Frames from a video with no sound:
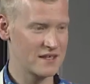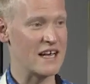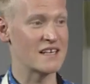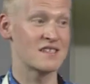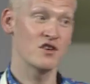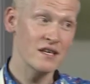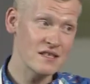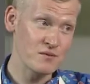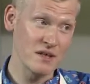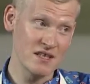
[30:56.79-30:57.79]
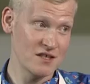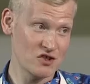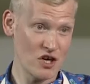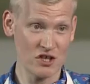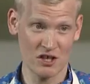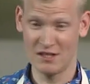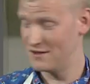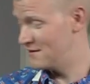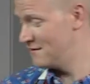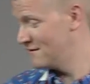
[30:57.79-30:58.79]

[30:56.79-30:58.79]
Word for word: Yes, there is. Read the instructions.